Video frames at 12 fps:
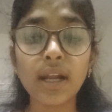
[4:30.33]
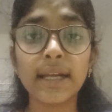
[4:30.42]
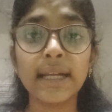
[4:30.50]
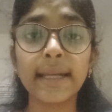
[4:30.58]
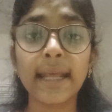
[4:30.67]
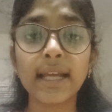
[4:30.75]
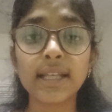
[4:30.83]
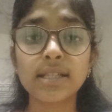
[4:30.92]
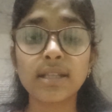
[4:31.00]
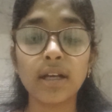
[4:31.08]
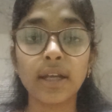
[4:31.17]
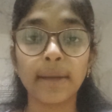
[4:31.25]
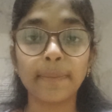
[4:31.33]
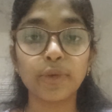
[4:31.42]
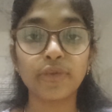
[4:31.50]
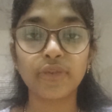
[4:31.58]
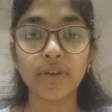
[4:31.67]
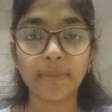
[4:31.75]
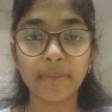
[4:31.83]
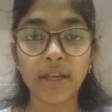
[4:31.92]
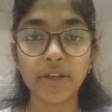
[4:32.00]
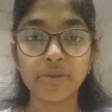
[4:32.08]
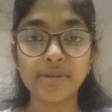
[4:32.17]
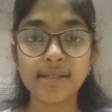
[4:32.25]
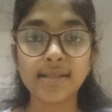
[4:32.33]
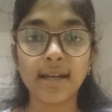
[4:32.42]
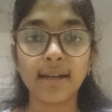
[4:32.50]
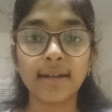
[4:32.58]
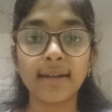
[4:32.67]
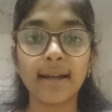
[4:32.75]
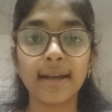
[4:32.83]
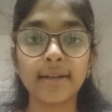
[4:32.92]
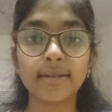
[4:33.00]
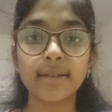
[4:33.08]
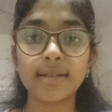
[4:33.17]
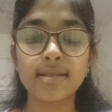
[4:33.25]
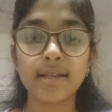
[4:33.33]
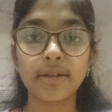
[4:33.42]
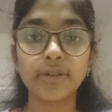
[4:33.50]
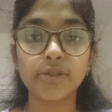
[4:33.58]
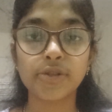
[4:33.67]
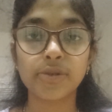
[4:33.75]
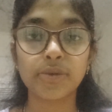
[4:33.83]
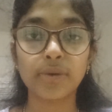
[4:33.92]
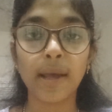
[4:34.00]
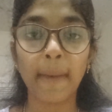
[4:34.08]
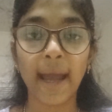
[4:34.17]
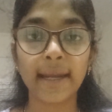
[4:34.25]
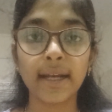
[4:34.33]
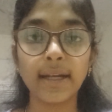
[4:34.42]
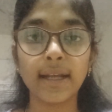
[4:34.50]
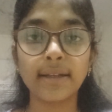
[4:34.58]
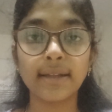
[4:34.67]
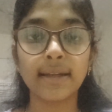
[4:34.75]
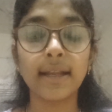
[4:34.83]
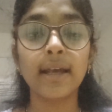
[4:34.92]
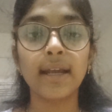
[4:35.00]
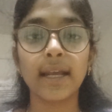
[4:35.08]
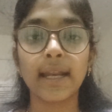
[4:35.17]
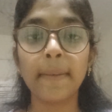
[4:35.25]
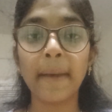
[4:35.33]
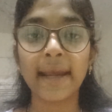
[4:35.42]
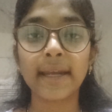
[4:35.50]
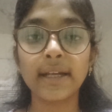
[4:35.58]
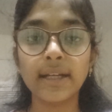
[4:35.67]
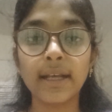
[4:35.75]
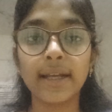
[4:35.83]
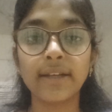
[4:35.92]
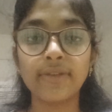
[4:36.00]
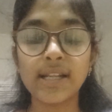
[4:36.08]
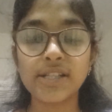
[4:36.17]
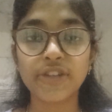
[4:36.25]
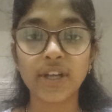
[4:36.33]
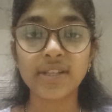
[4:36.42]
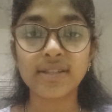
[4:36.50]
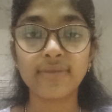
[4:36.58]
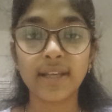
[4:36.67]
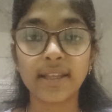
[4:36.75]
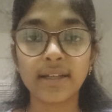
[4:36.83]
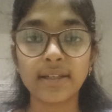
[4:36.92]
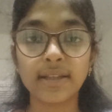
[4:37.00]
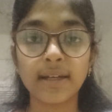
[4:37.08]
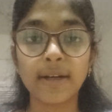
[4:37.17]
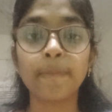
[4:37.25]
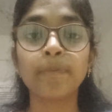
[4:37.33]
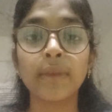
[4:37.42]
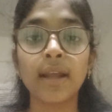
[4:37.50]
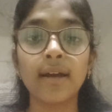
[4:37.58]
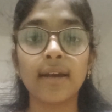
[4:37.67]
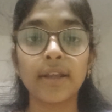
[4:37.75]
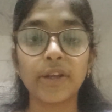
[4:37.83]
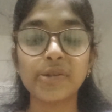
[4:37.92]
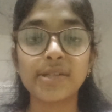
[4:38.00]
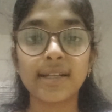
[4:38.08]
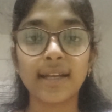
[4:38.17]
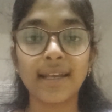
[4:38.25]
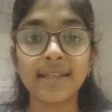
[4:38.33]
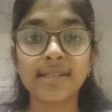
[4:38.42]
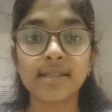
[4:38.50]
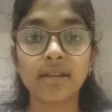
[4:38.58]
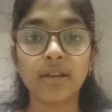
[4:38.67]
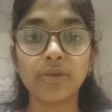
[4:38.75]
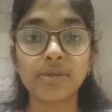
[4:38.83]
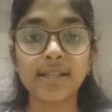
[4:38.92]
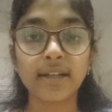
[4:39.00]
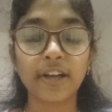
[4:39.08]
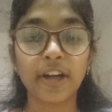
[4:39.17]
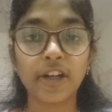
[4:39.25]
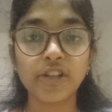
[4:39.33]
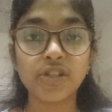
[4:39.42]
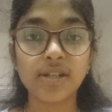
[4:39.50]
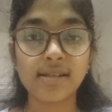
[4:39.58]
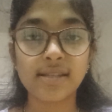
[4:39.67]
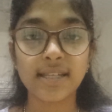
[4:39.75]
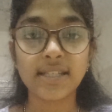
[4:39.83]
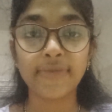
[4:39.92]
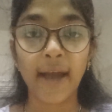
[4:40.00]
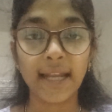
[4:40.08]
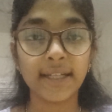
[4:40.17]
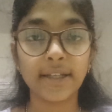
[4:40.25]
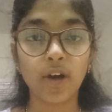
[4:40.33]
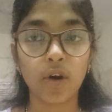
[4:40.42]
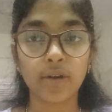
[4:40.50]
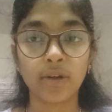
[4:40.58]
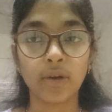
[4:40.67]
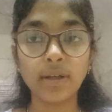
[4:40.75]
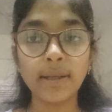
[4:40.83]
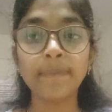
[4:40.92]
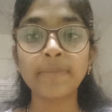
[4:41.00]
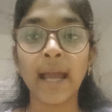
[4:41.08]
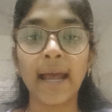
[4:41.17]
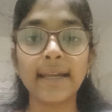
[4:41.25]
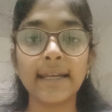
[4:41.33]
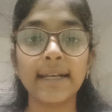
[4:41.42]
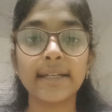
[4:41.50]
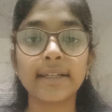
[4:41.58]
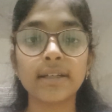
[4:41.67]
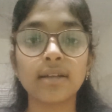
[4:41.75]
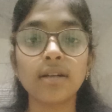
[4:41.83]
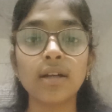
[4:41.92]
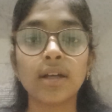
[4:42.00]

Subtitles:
it takes the input from the users and later it sends to the backend, and in a backend it will checks whether the user credentials is valid or not, and later